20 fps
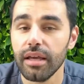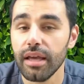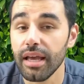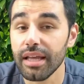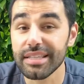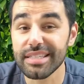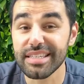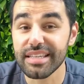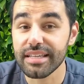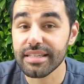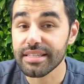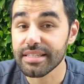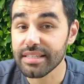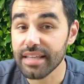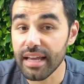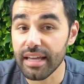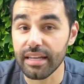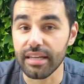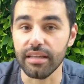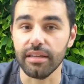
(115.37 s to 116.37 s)
It's
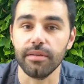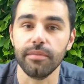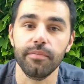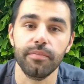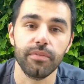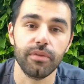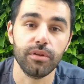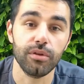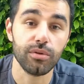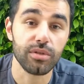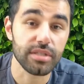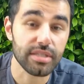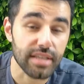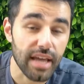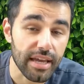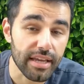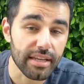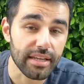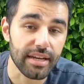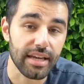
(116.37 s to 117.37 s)
citing. You
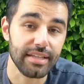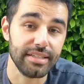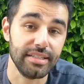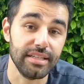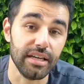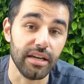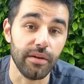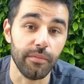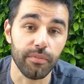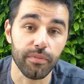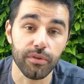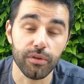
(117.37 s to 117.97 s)
cite an idea.